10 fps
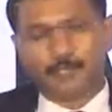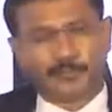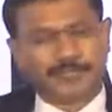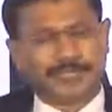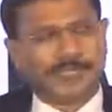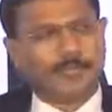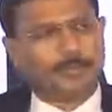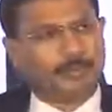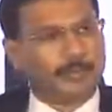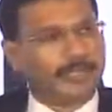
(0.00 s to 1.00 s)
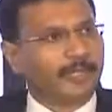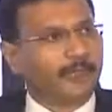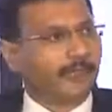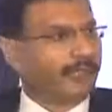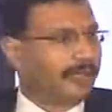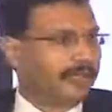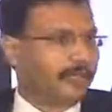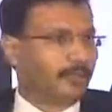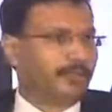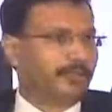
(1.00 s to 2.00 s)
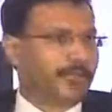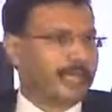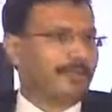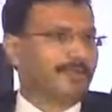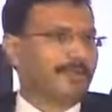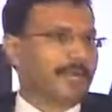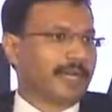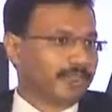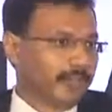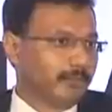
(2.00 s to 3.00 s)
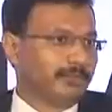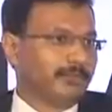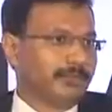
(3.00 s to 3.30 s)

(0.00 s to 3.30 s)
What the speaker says: You may say on book that you may have a large AUM,